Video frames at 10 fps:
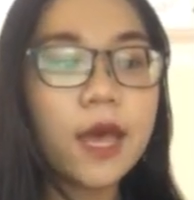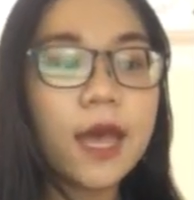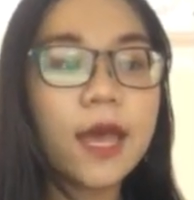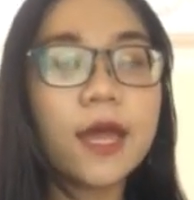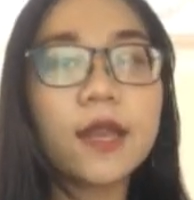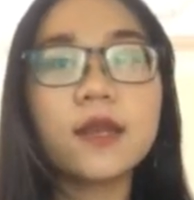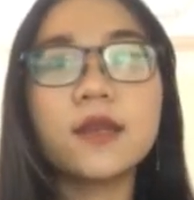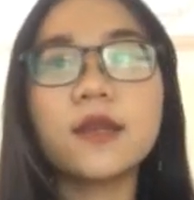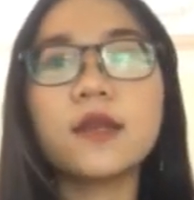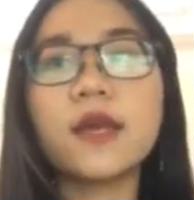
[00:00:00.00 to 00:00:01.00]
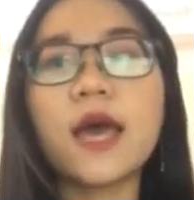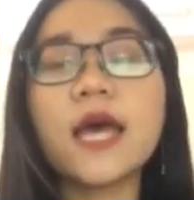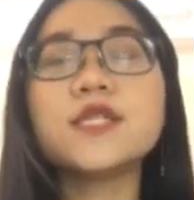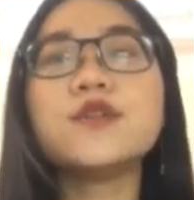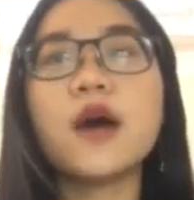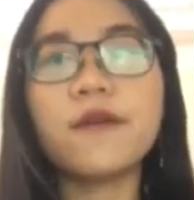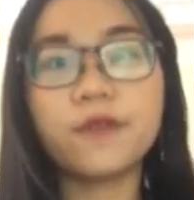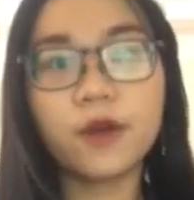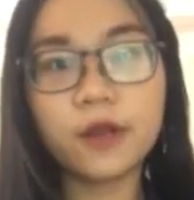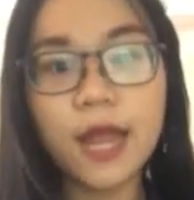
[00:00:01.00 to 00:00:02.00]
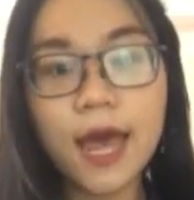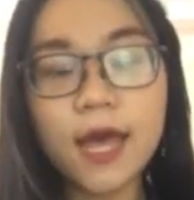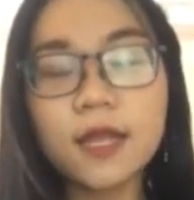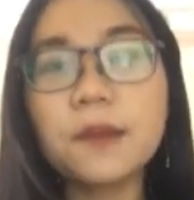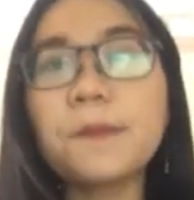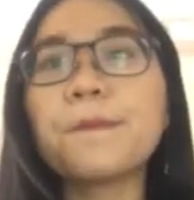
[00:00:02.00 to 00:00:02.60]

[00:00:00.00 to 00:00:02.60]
And as you have known that,